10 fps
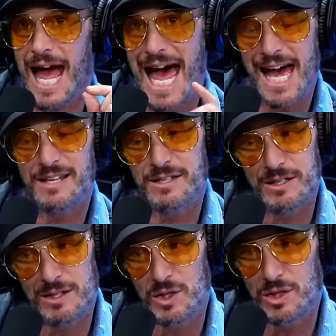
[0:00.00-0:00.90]
had
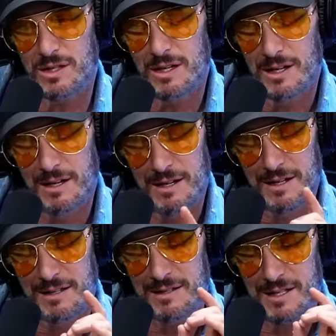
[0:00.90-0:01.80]
to.
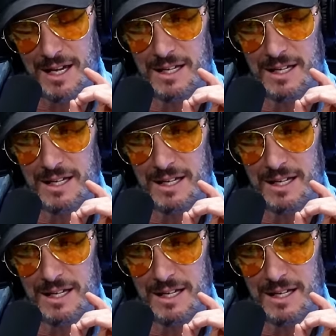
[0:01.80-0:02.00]
Take, when I